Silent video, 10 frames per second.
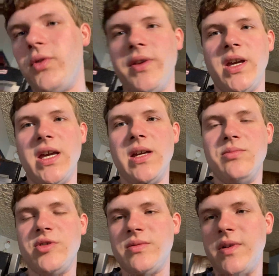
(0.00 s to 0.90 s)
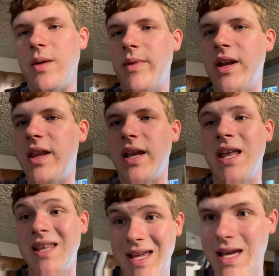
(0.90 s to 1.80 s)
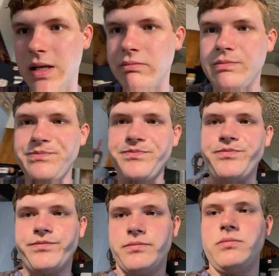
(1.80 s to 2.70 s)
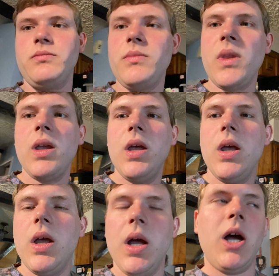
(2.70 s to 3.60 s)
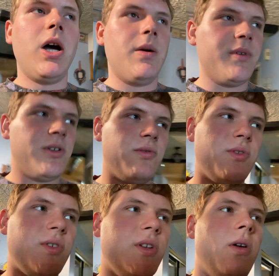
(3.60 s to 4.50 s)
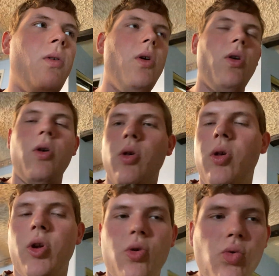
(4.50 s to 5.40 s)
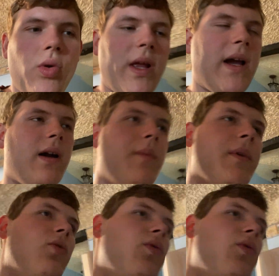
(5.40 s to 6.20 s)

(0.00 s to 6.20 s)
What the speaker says: in the games. In the game. Kun Lao. Liu